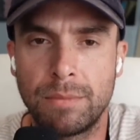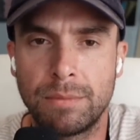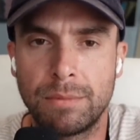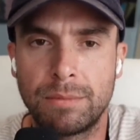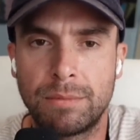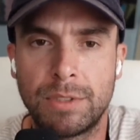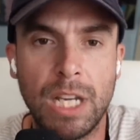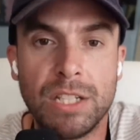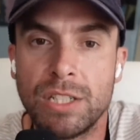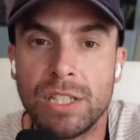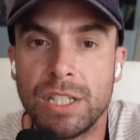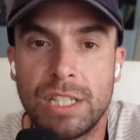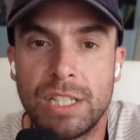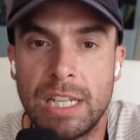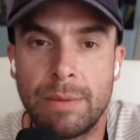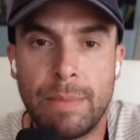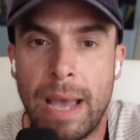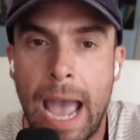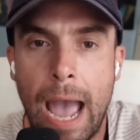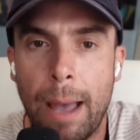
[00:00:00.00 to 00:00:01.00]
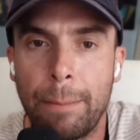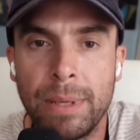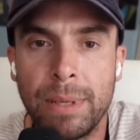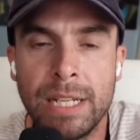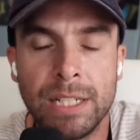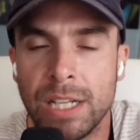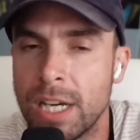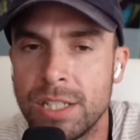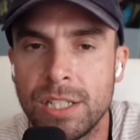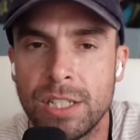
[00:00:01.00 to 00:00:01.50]
Doesn't seem happy,
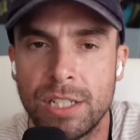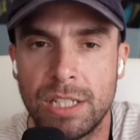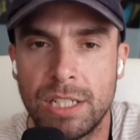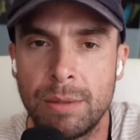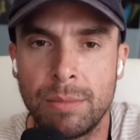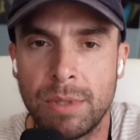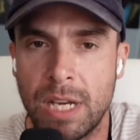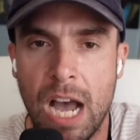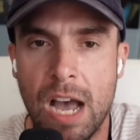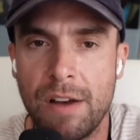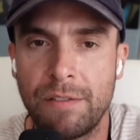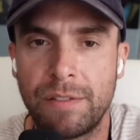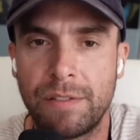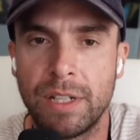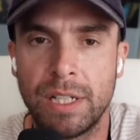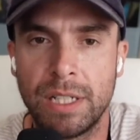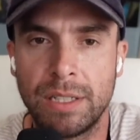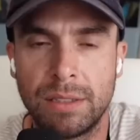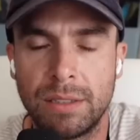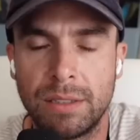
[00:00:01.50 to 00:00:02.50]
doesn't seem confident.